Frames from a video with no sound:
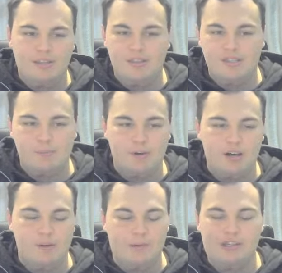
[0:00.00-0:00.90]
and then Sabah
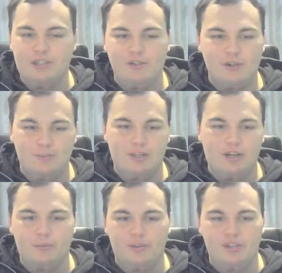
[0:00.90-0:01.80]
Homasi took him down with